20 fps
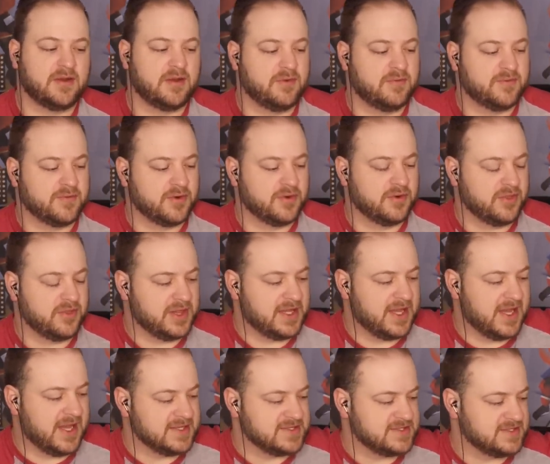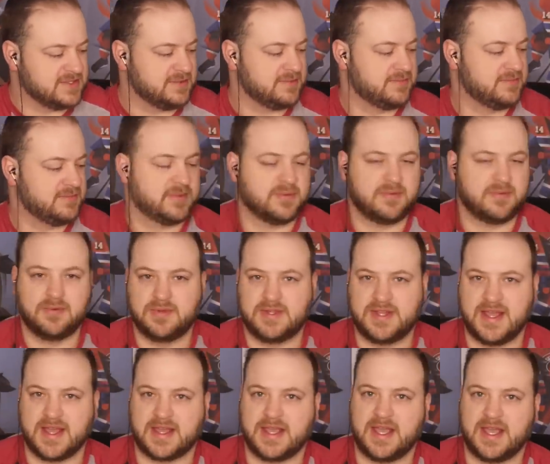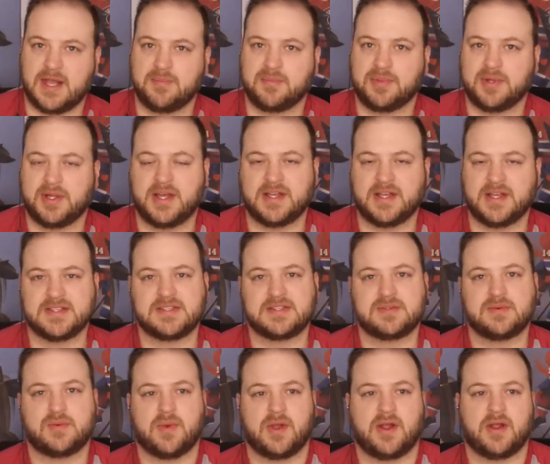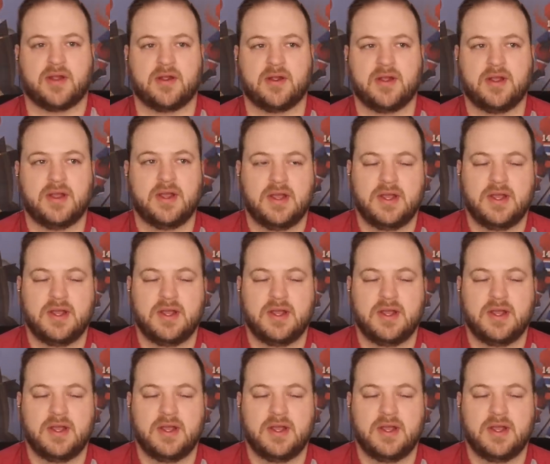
over the last decade plus, where